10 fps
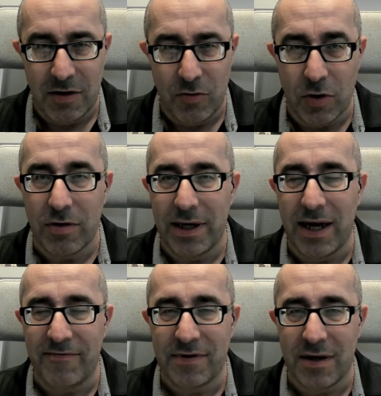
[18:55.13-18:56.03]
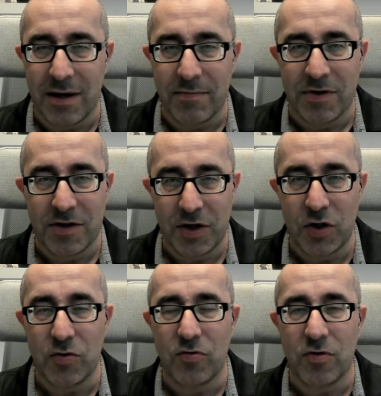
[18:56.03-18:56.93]
you already have time to
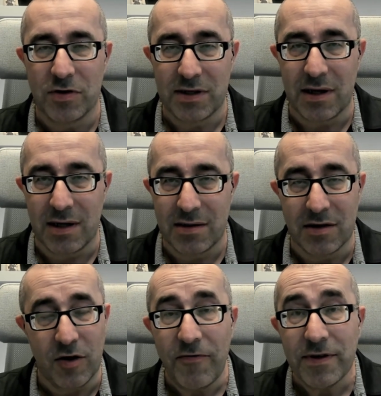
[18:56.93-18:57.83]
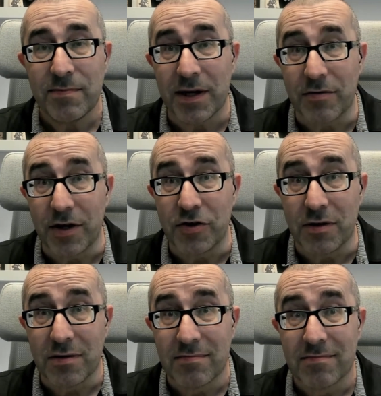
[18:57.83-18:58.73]
do or start an Office
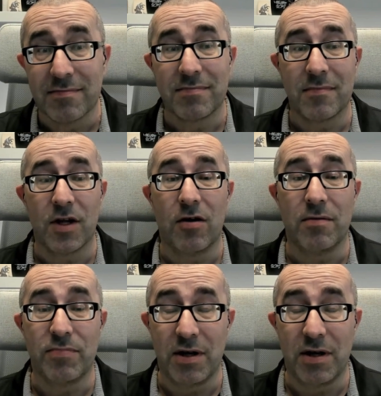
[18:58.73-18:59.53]
migration on